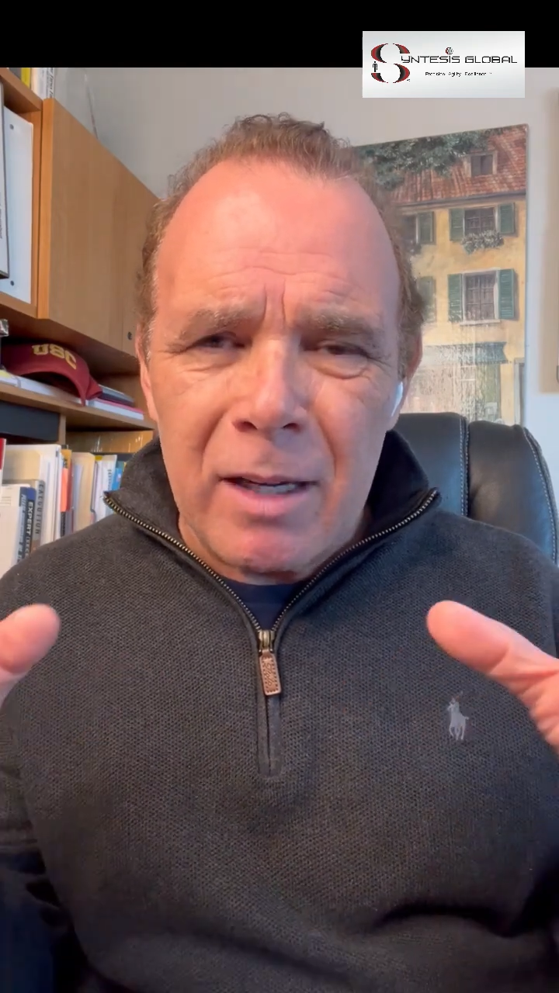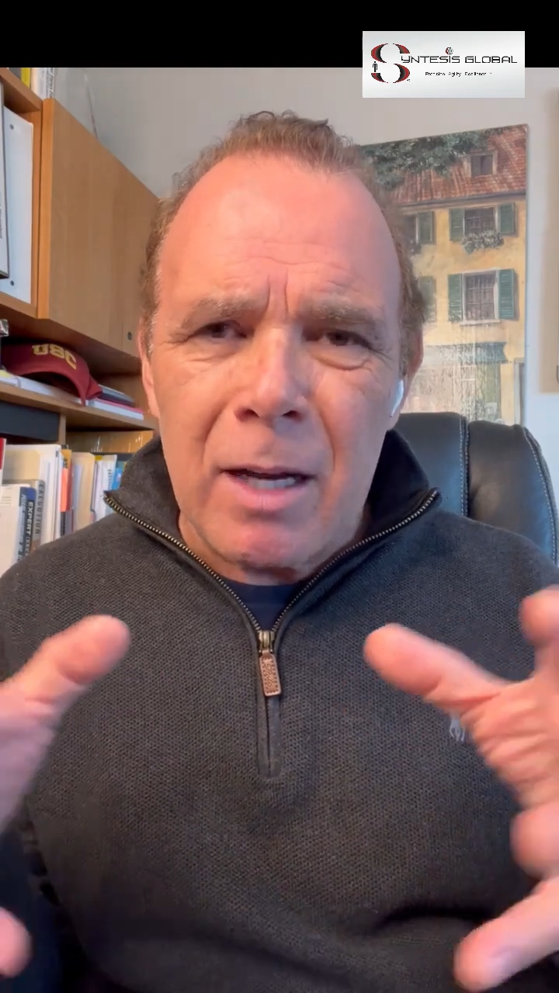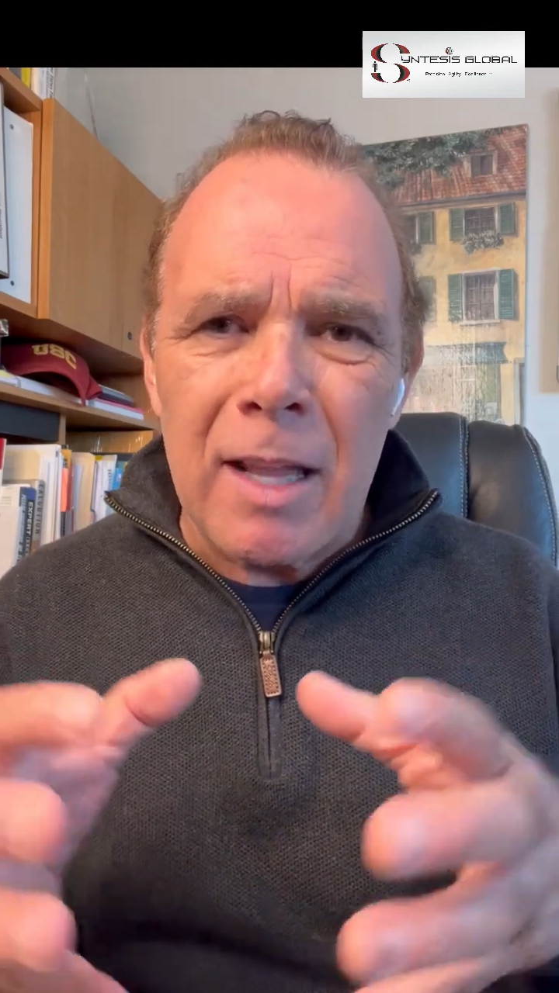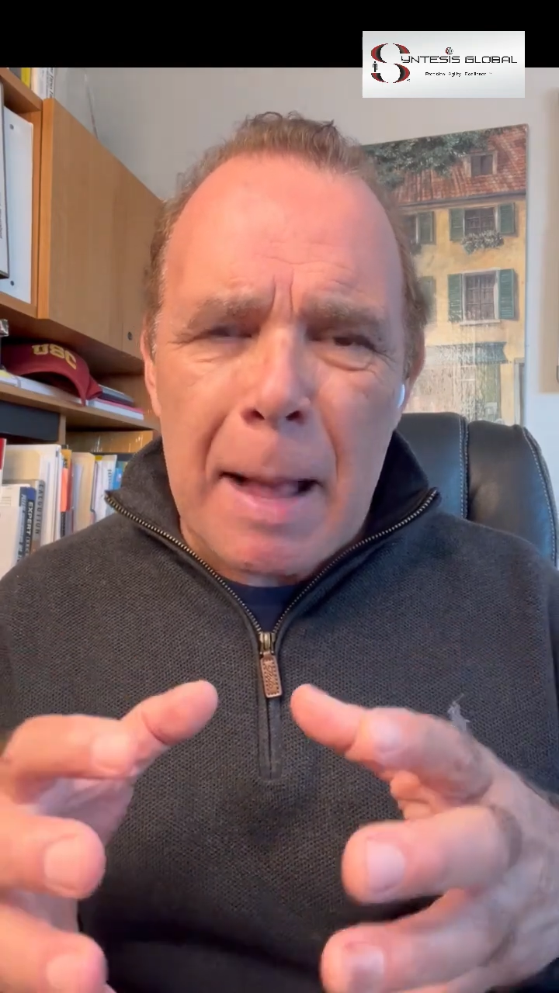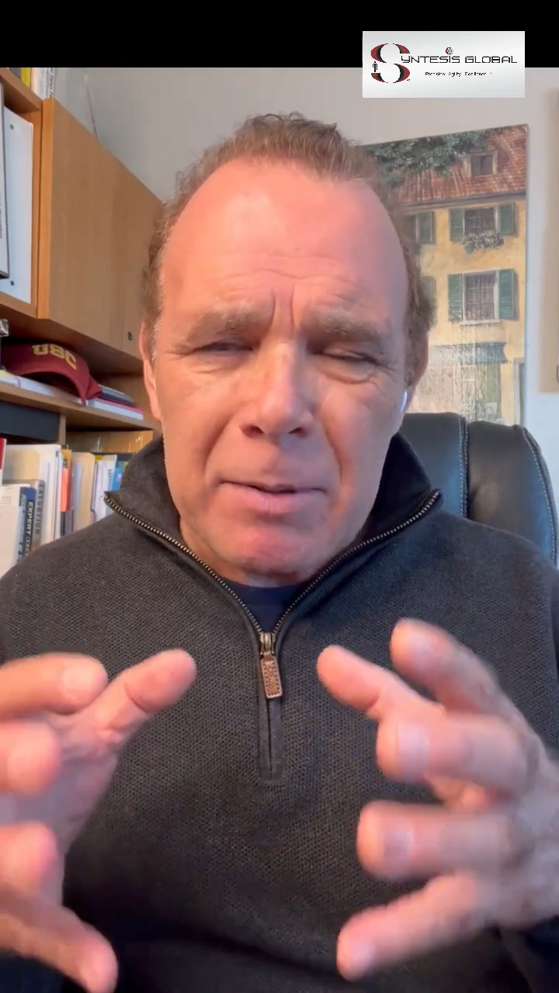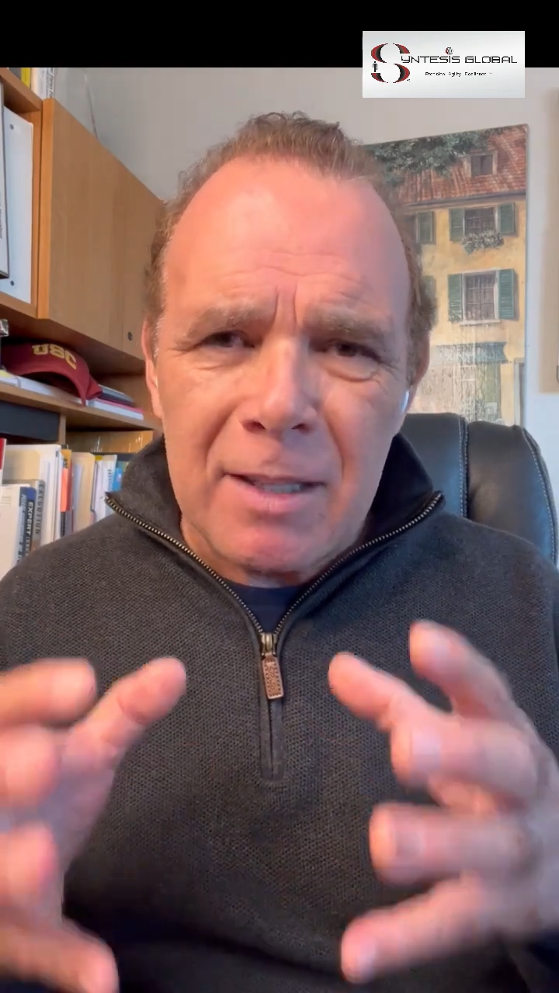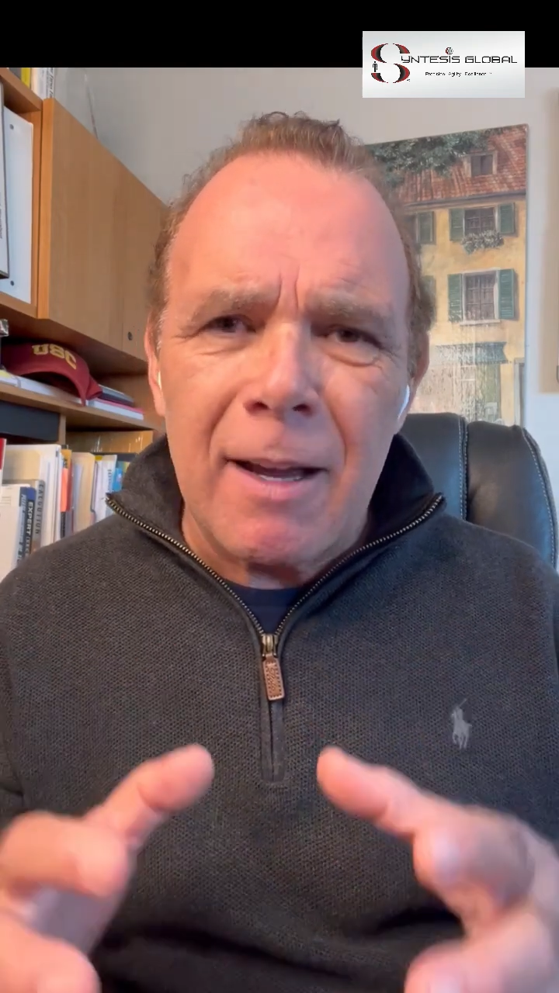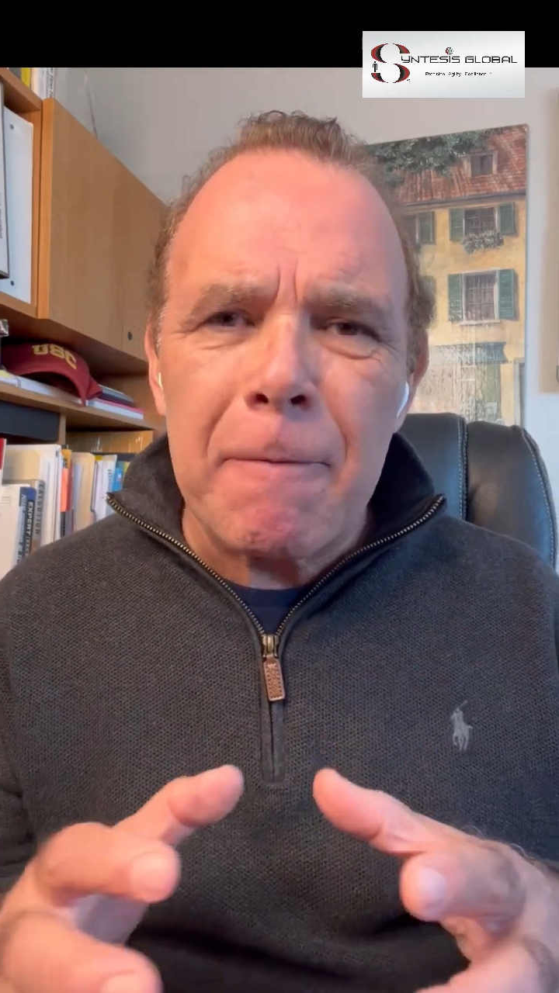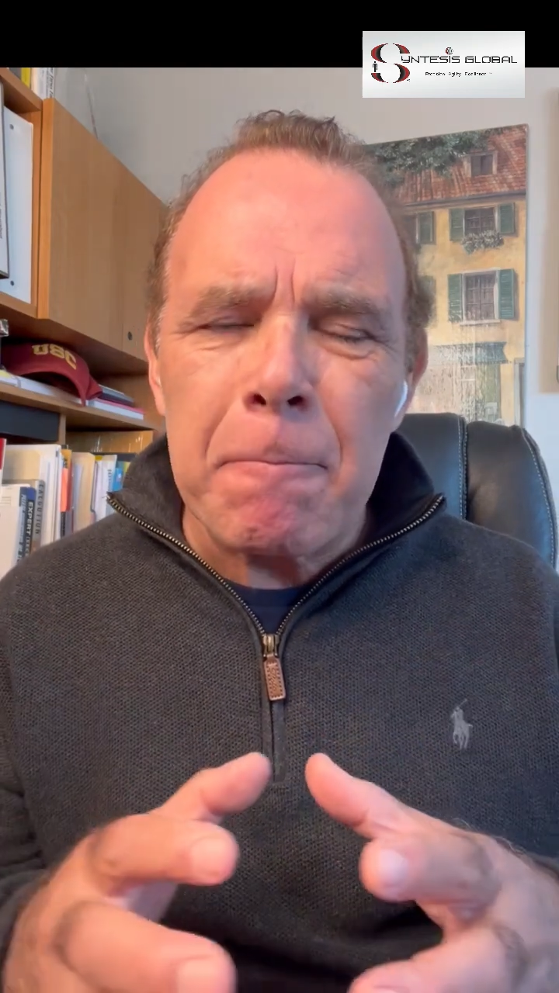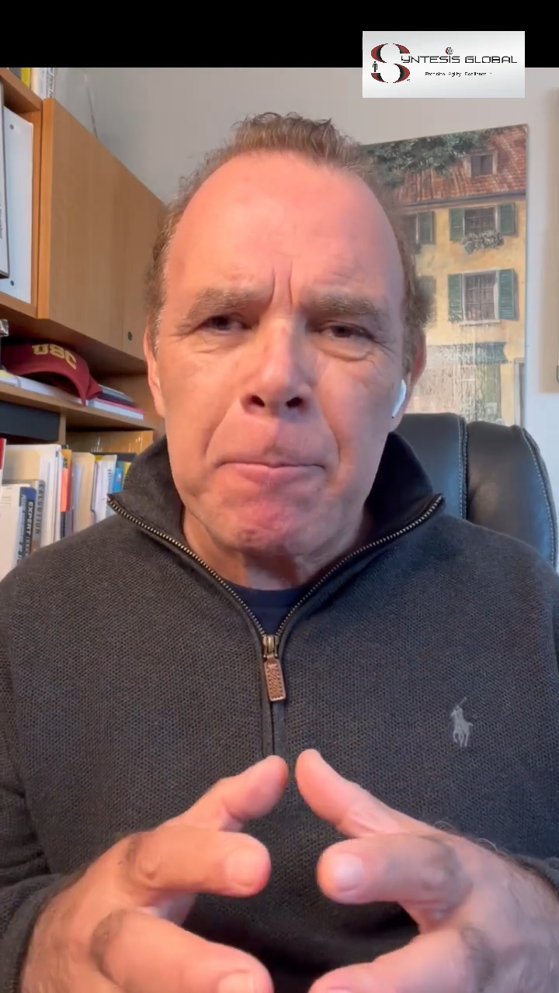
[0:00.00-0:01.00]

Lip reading: and collapse time.